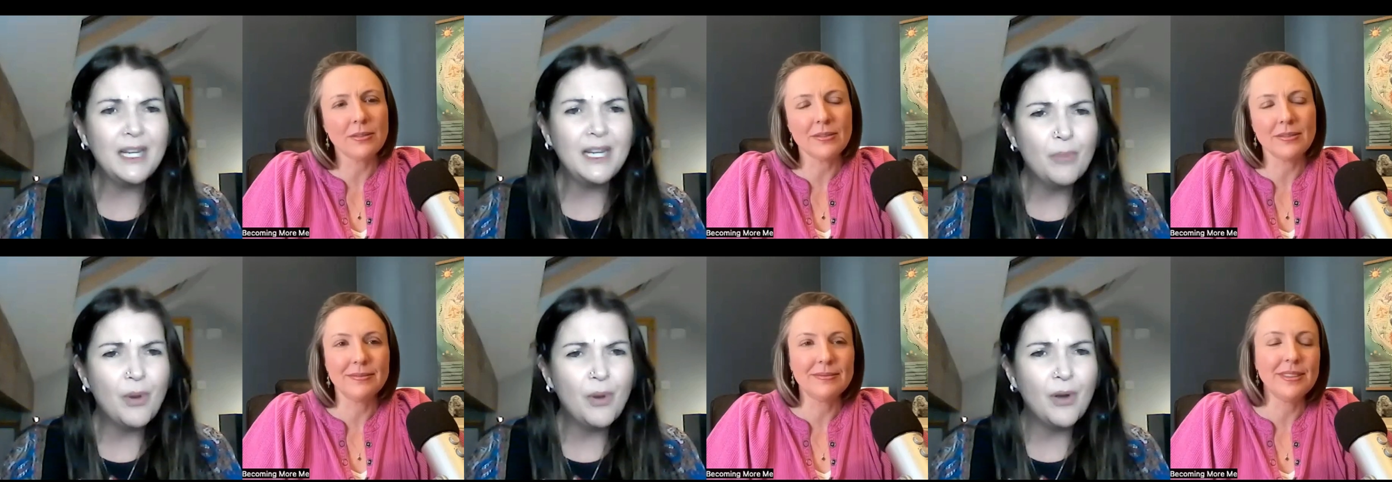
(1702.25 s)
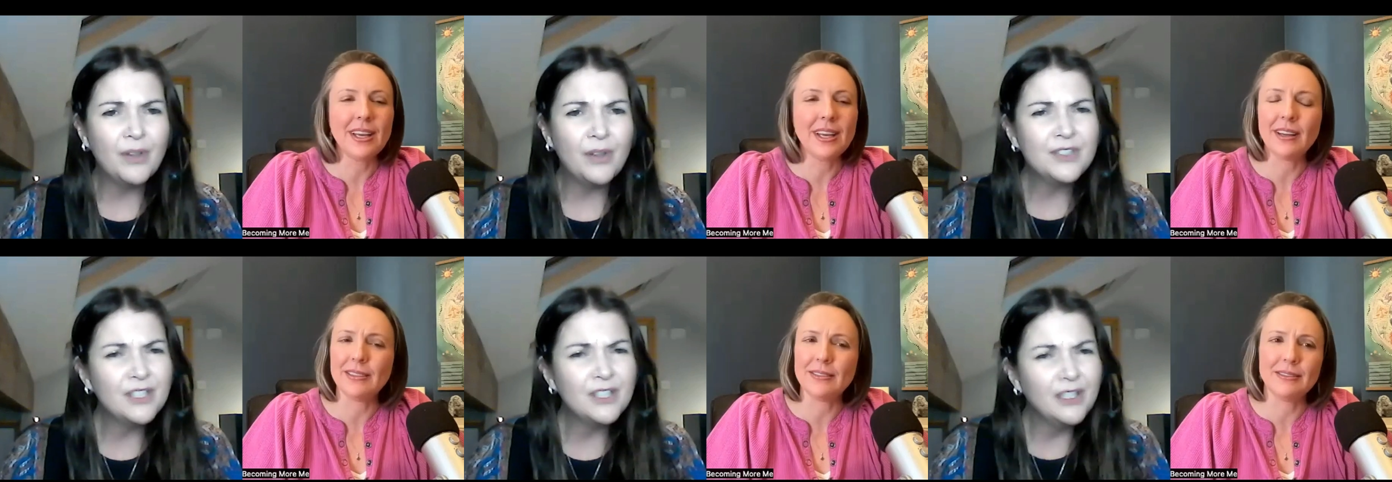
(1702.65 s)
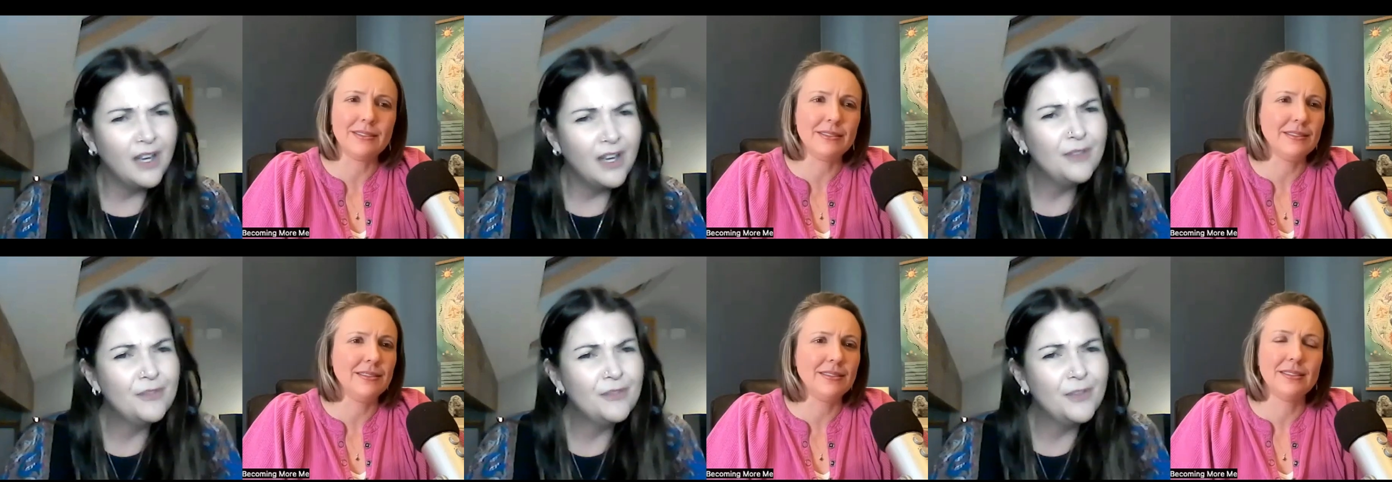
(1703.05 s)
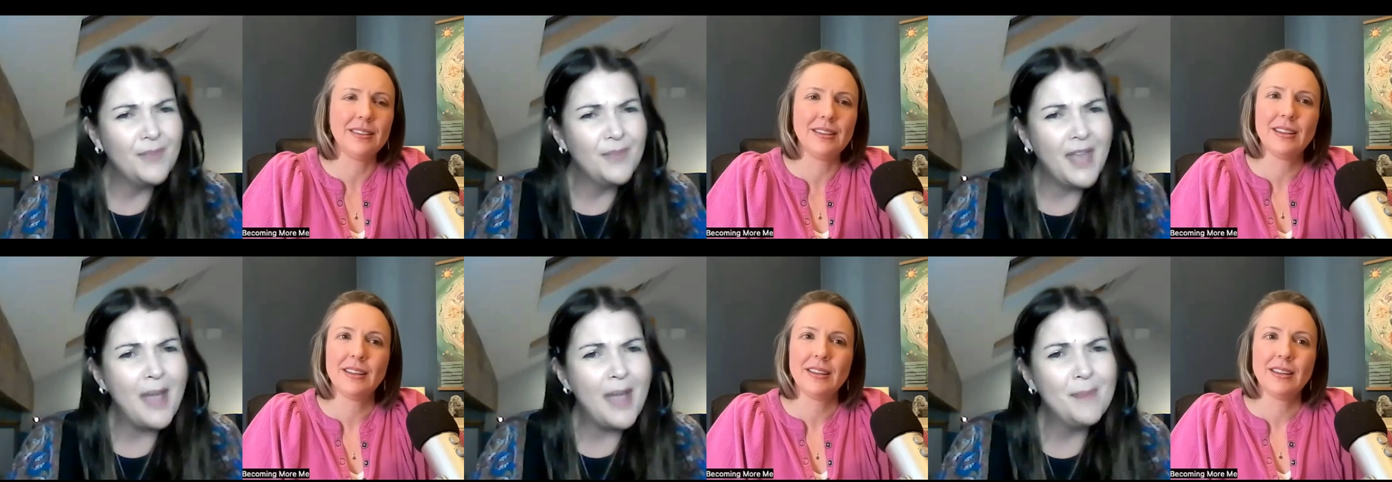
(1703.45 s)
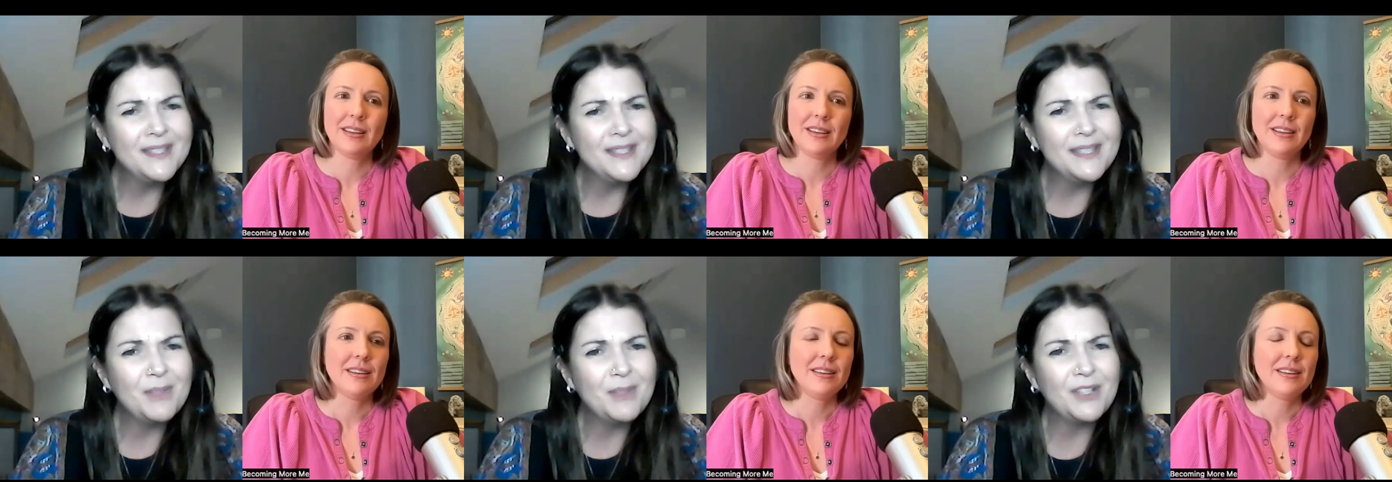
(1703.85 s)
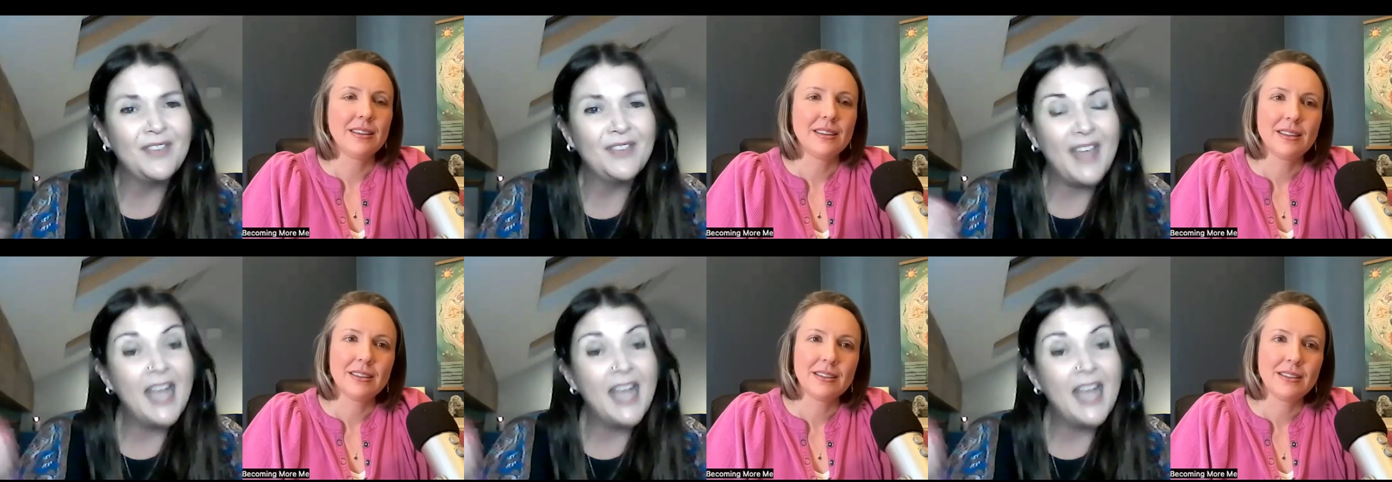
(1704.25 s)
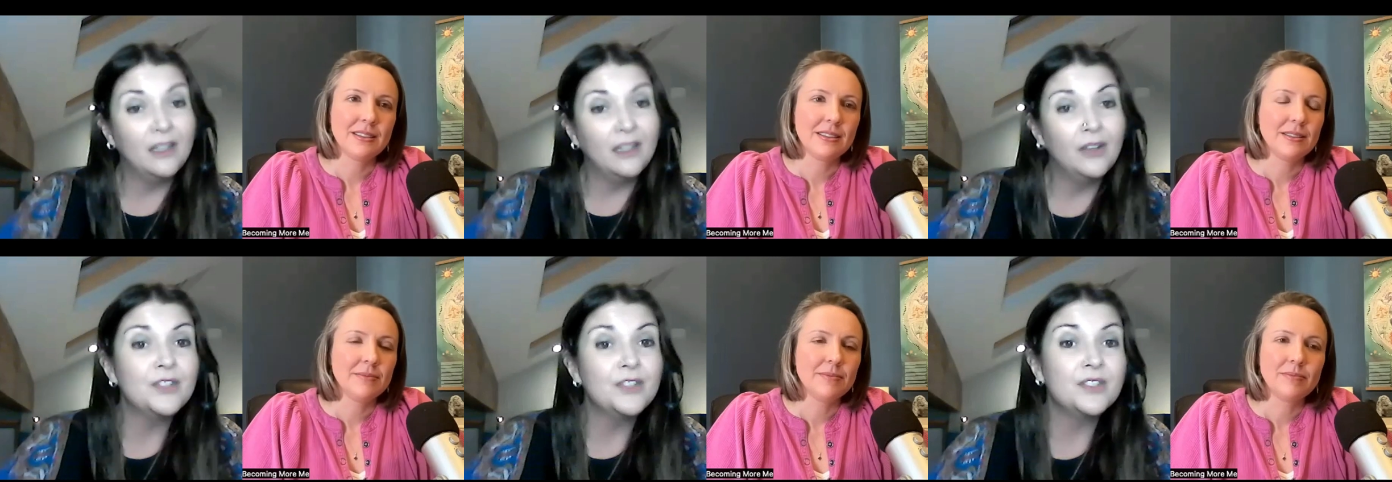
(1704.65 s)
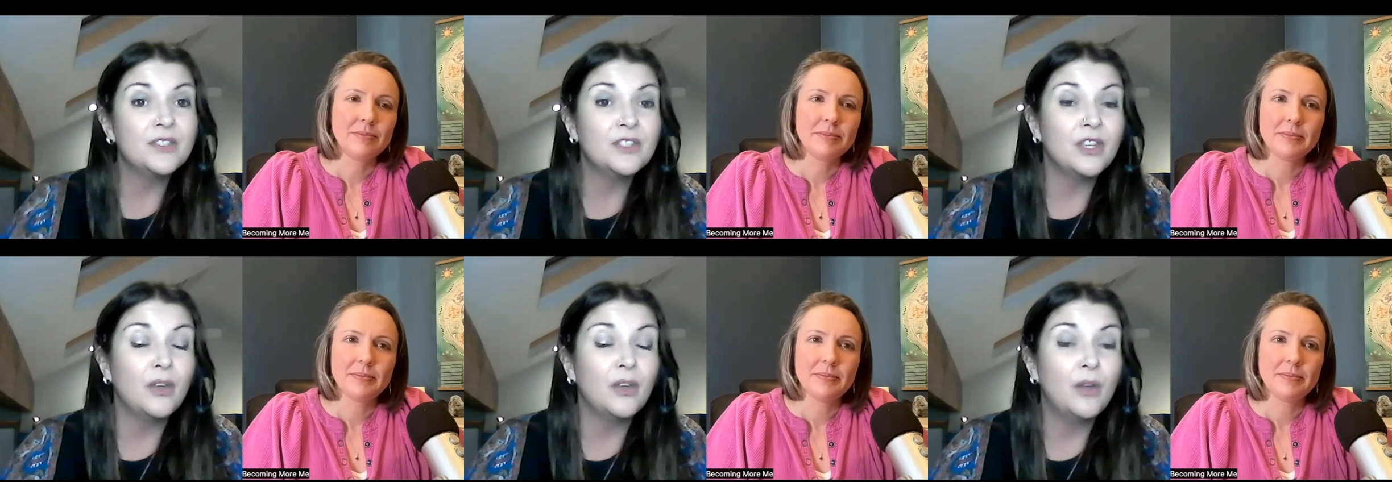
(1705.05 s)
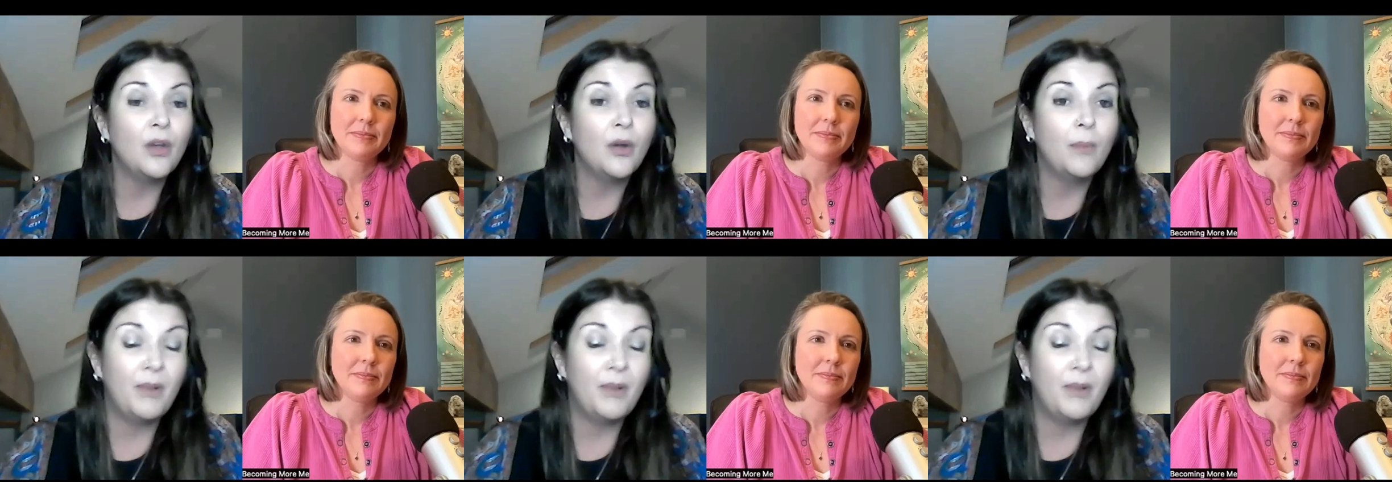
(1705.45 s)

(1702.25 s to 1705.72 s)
Speaker 1: really important to learn from them isn't it because they're closer to